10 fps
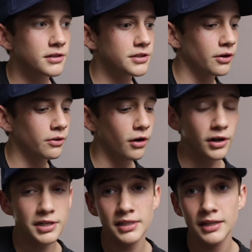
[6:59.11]
So
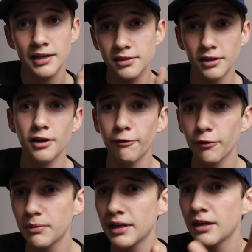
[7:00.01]
honestly, it's good
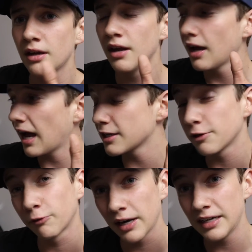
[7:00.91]
for me as
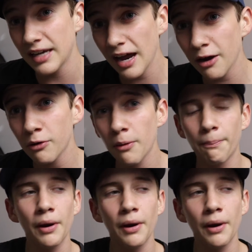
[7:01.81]
of right now,